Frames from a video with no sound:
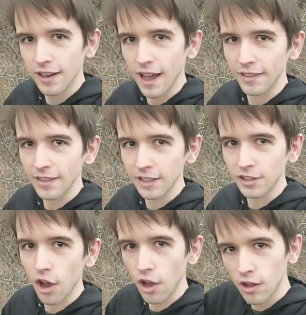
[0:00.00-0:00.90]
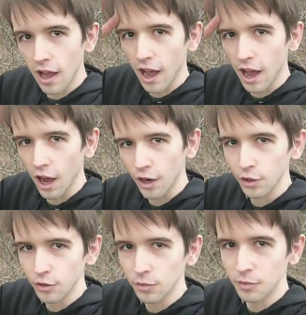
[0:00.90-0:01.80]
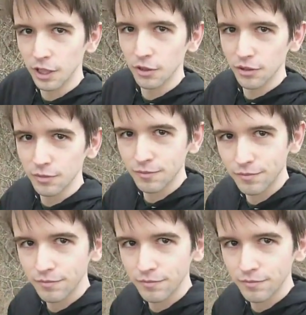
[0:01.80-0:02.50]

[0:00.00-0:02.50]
And that's all. Adios, amigos.